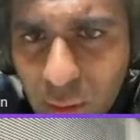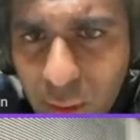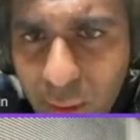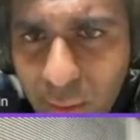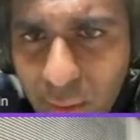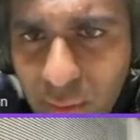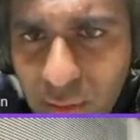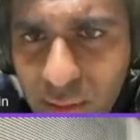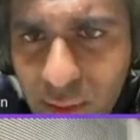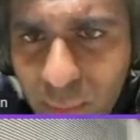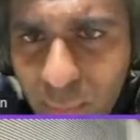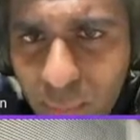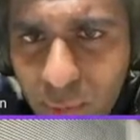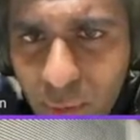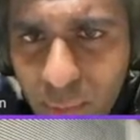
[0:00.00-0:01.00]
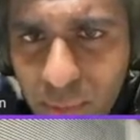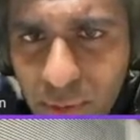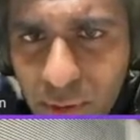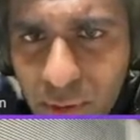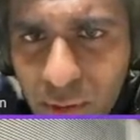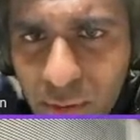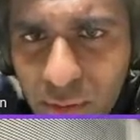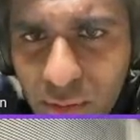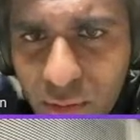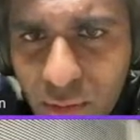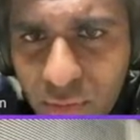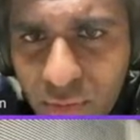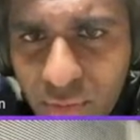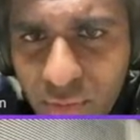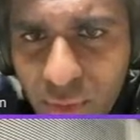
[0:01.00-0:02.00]
Can I set properties
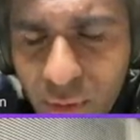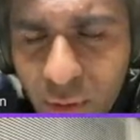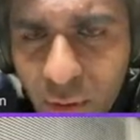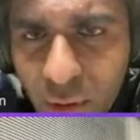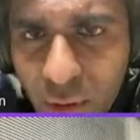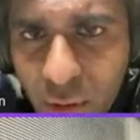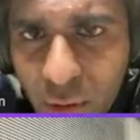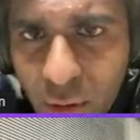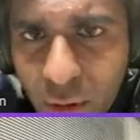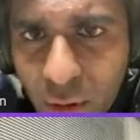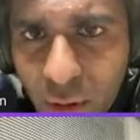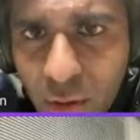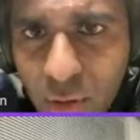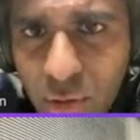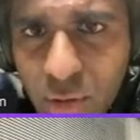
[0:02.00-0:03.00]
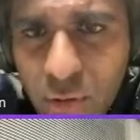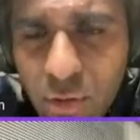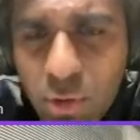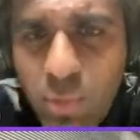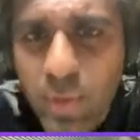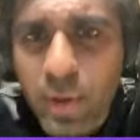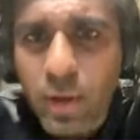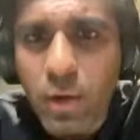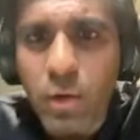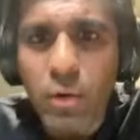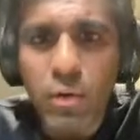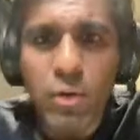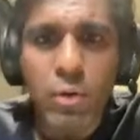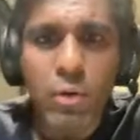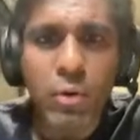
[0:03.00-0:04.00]
of null? Do you wanna
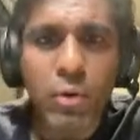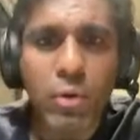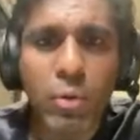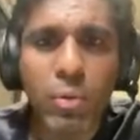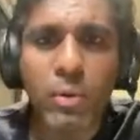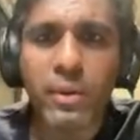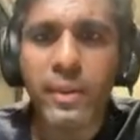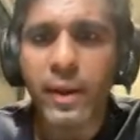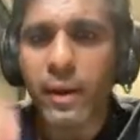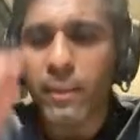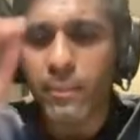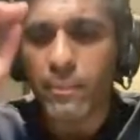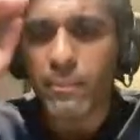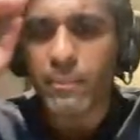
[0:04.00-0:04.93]
Google that?